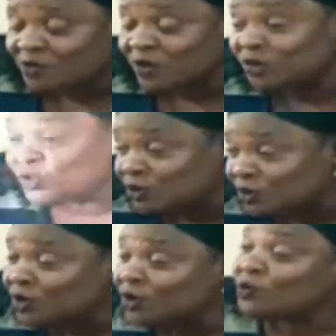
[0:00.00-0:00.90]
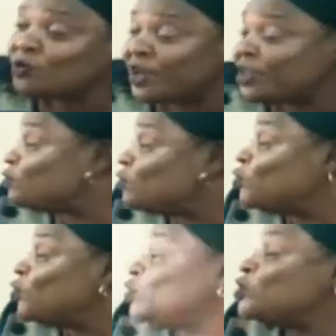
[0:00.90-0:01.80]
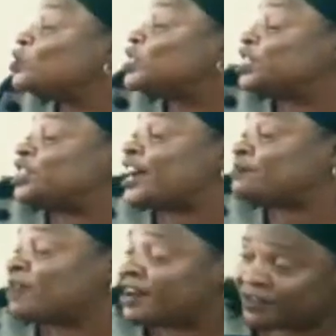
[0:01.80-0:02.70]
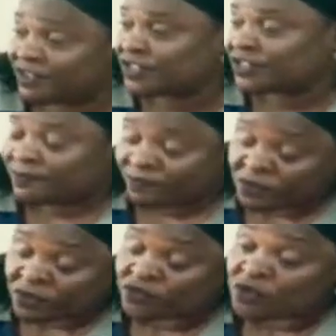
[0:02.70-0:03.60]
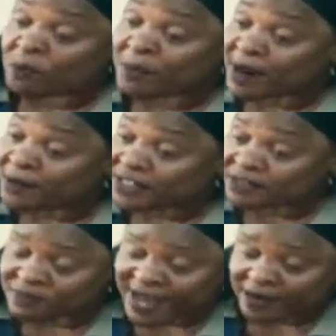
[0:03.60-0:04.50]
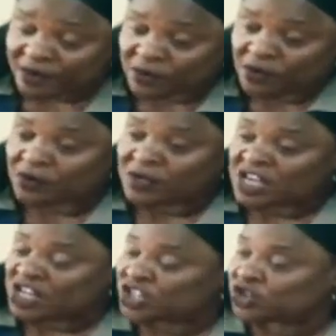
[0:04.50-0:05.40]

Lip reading: we'll know where you did that marriage. So marriage by law is